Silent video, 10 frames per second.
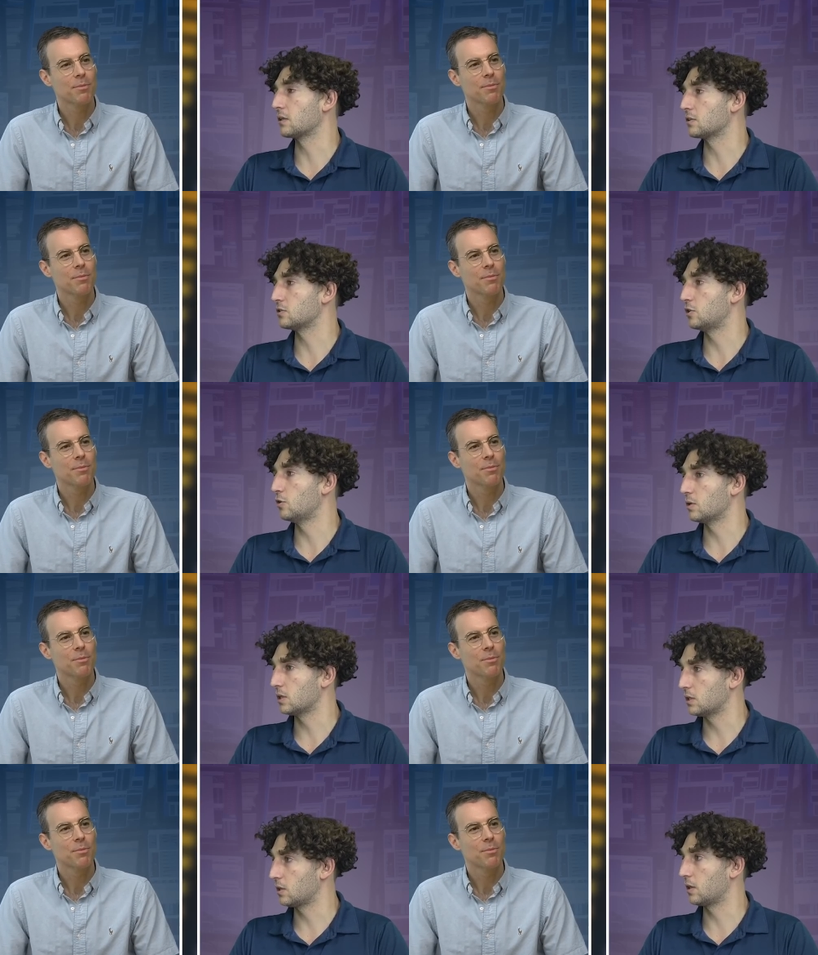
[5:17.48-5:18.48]
Speaker 1: there's too
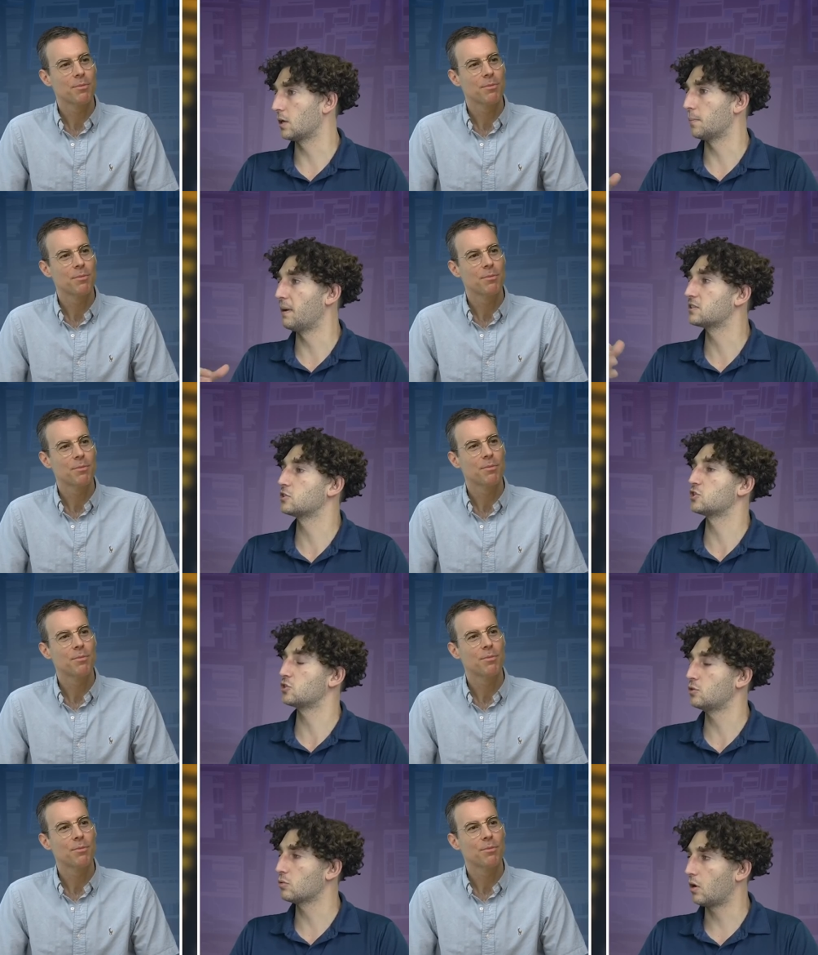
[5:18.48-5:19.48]
uh, the message is
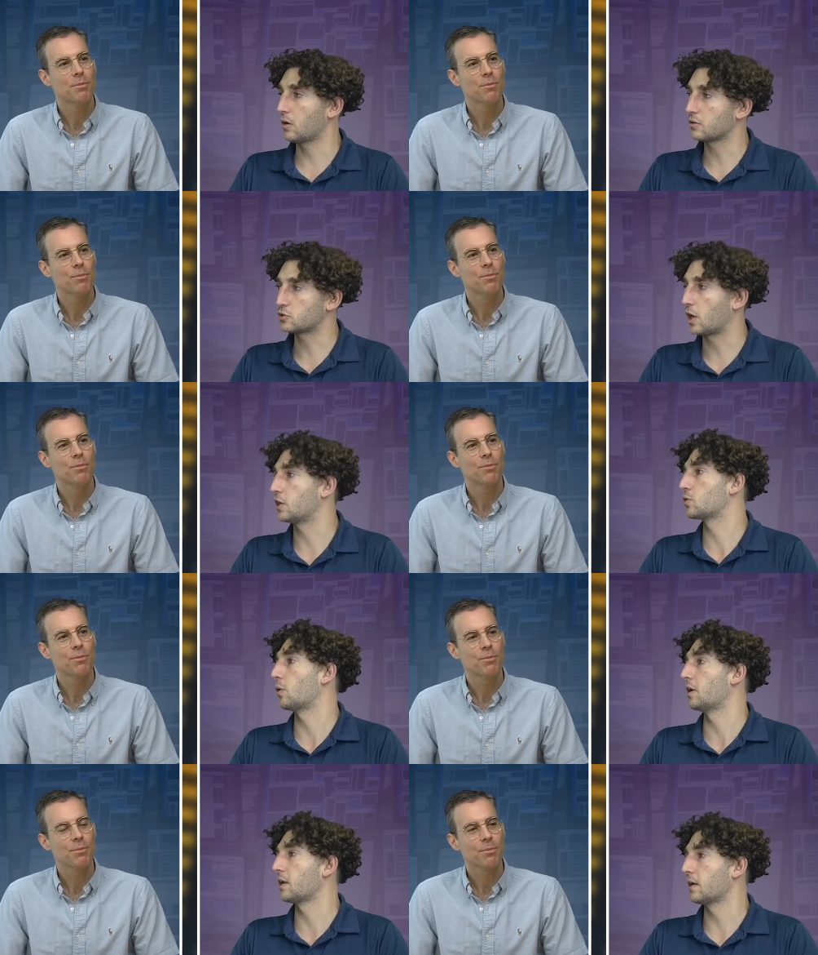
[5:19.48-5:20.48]
too long try
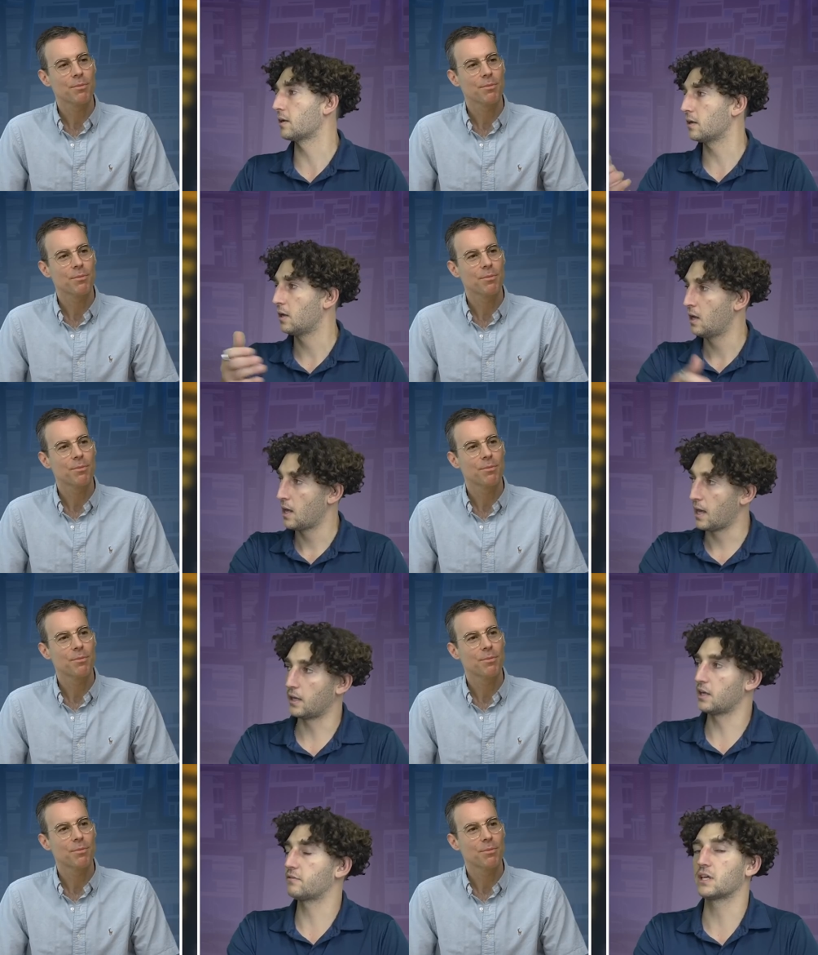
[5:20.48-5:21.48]
shortening it
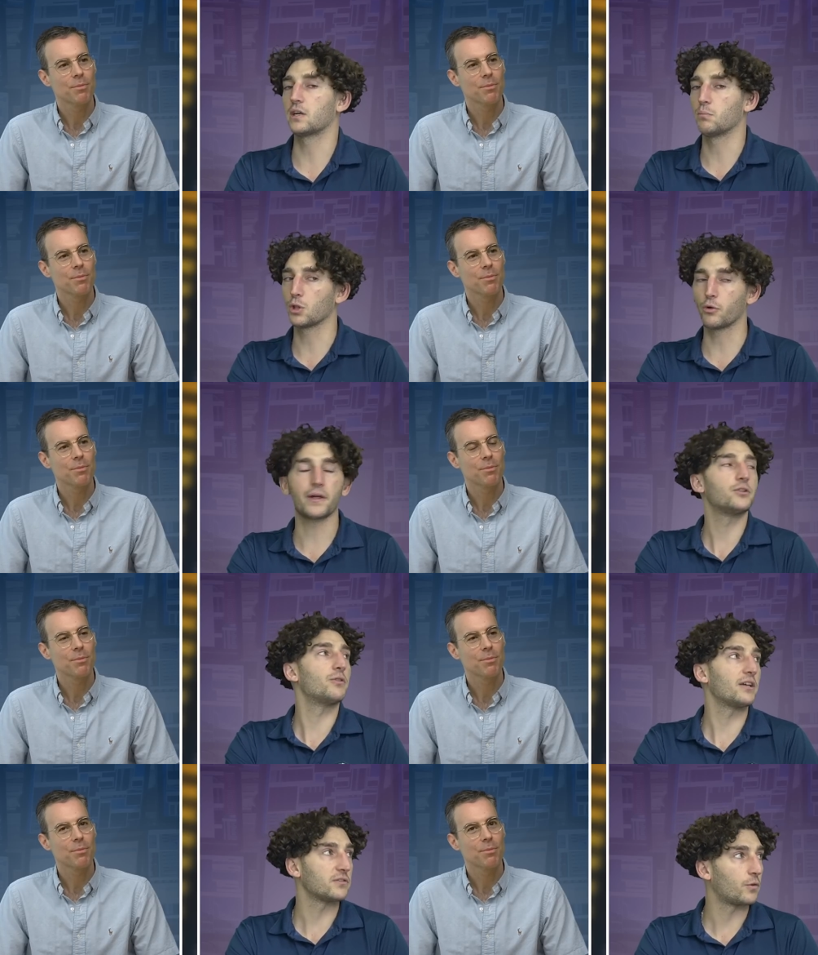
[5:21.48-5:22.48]
and you have to get it below that
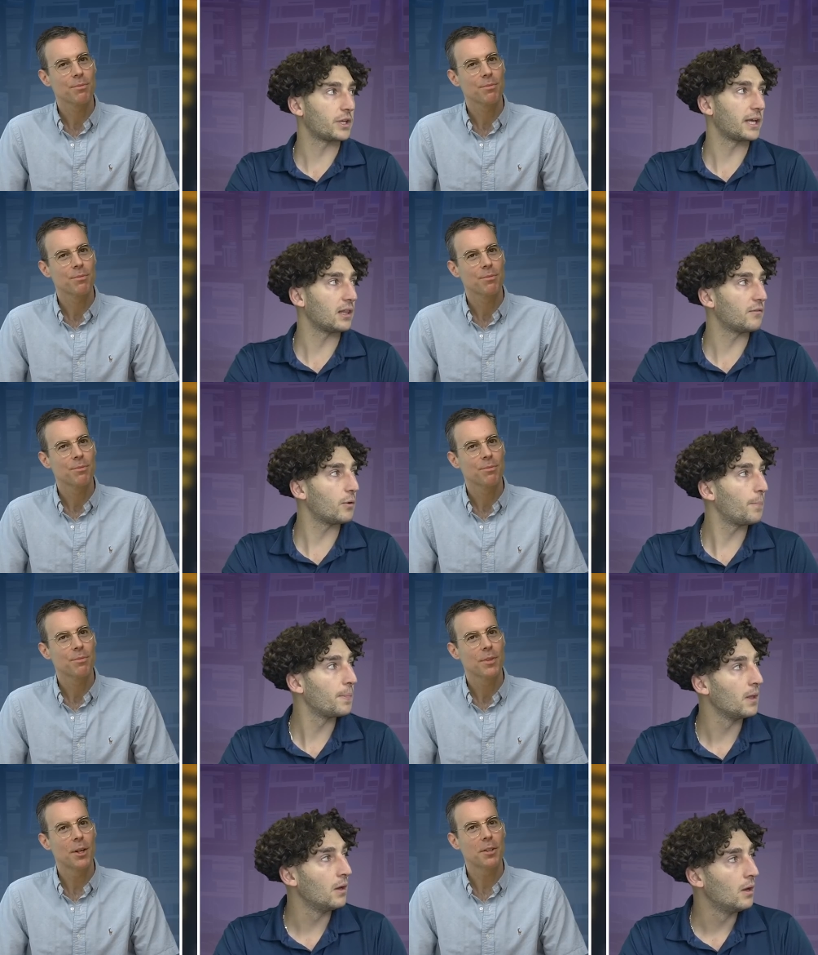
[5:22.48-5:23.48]
2048 level
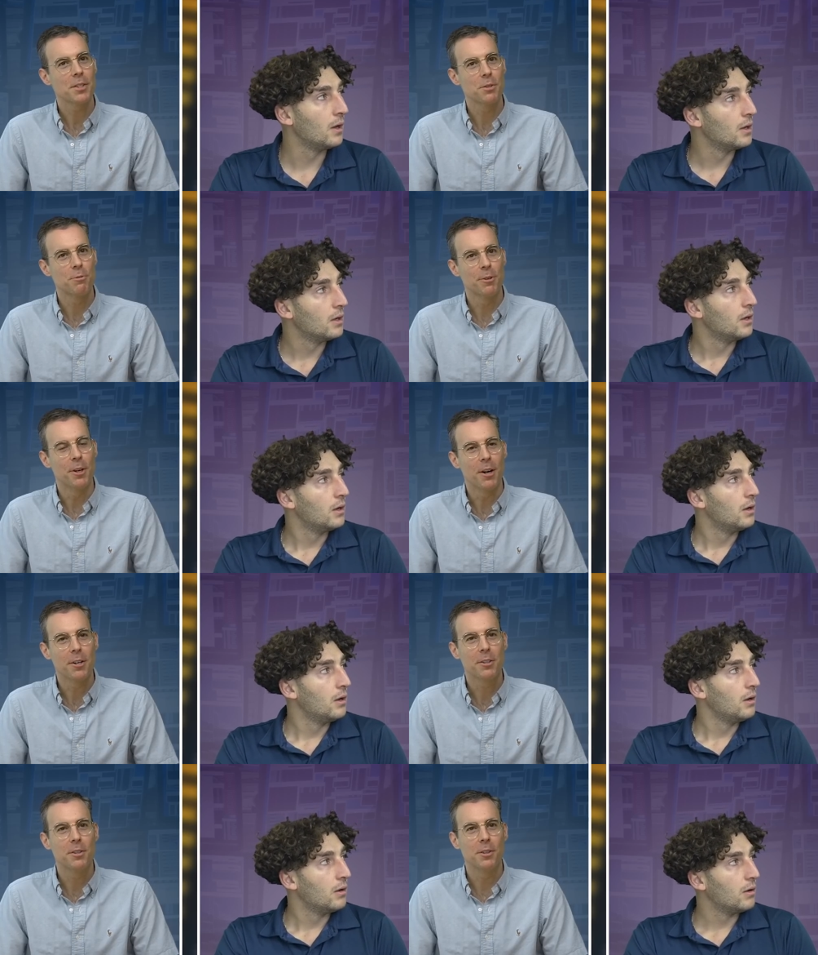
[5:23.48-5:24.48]
Speaker 2: okay so for an
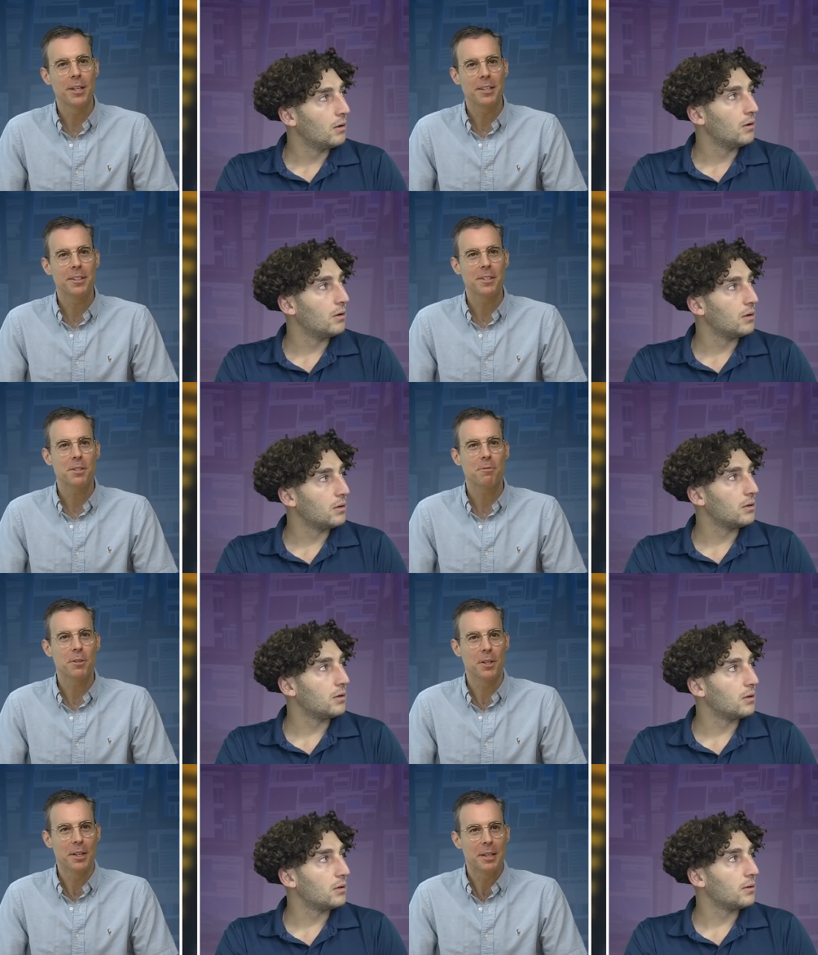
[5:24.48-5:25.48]
article like this if
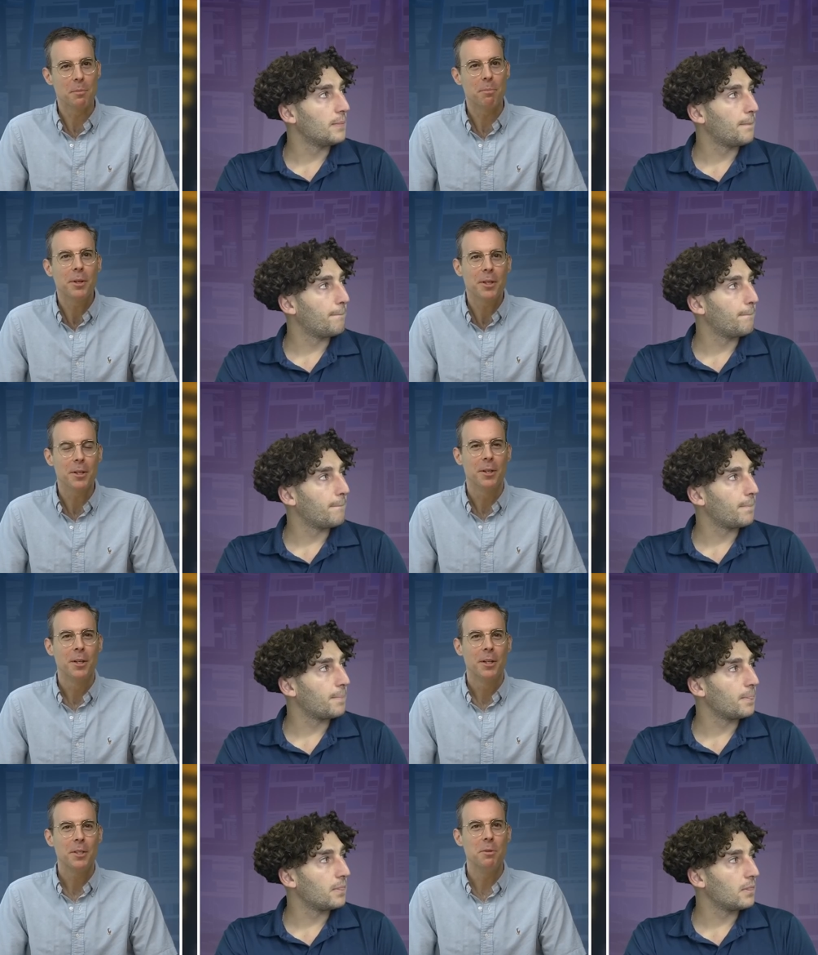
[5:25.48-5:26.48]
you're going to input it
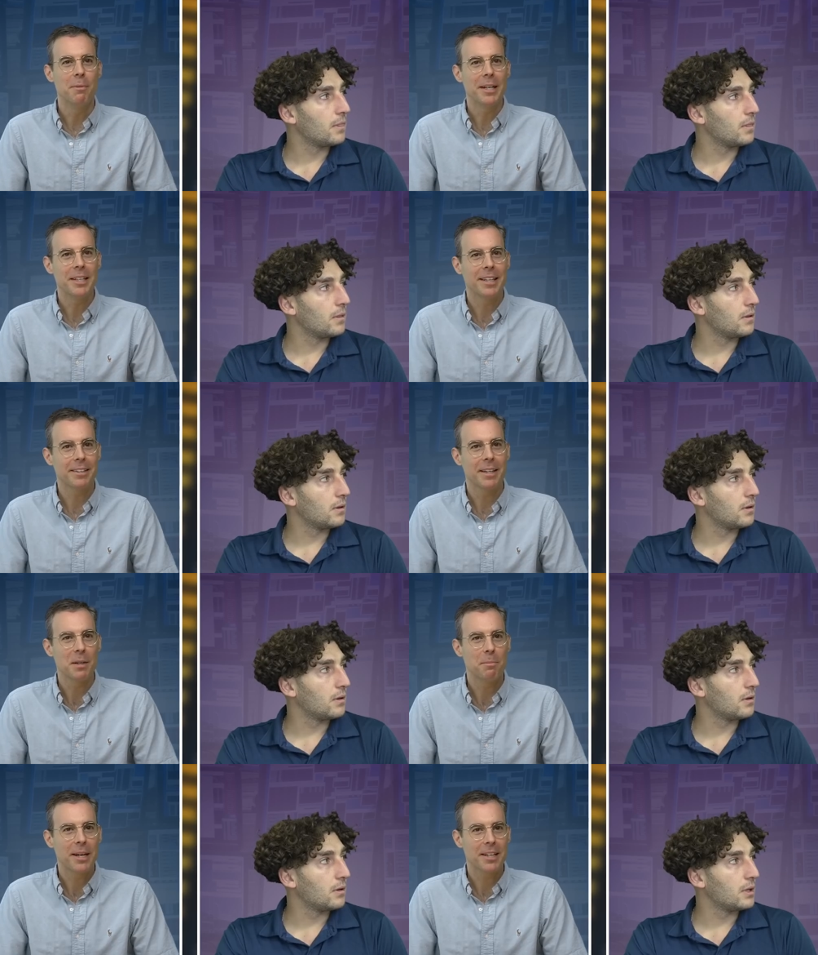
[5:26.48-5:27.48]
you might get
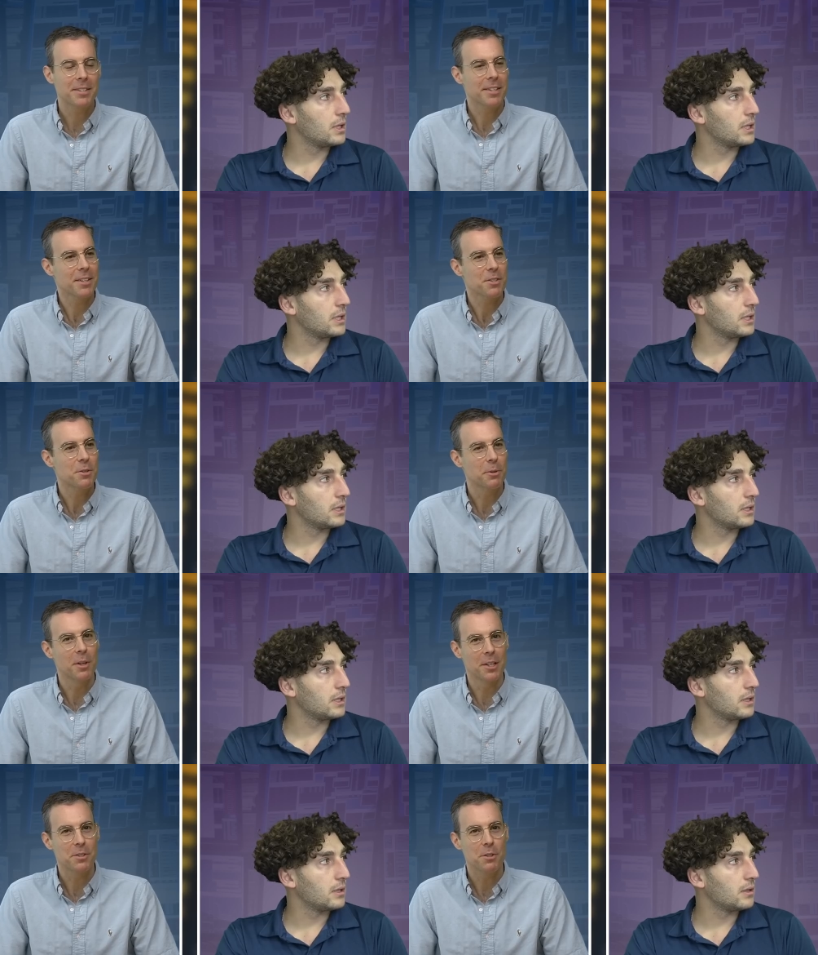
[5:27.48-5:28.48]
that back saying it's too
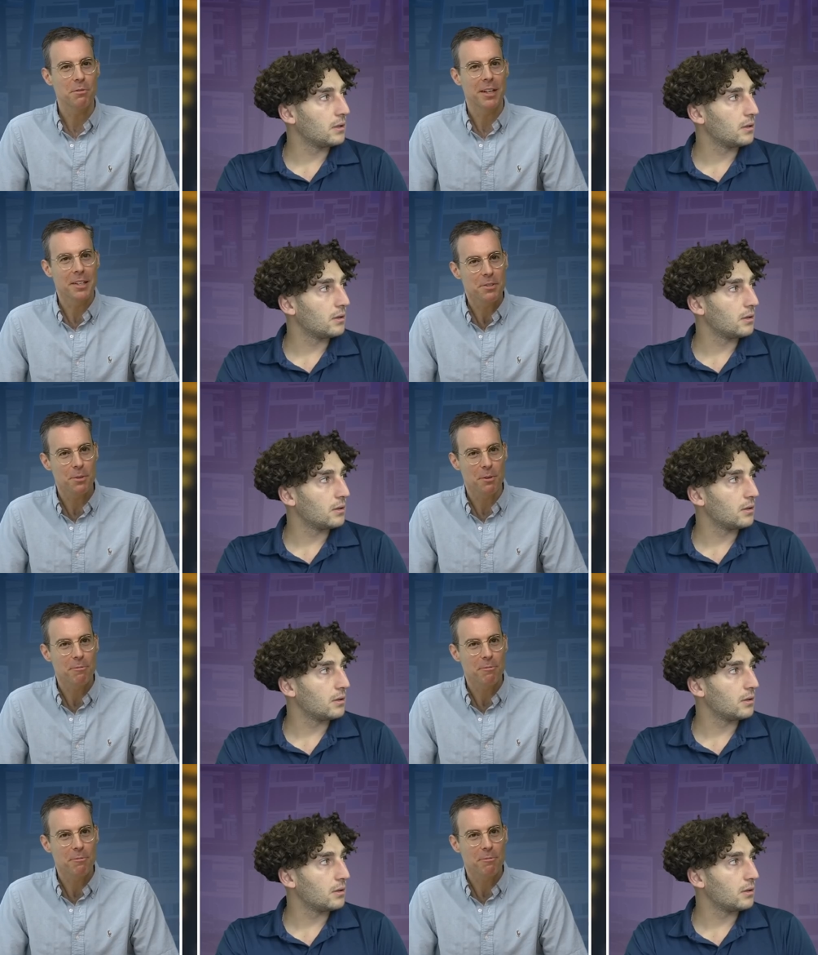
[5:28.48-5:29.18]
long so you've got to sort of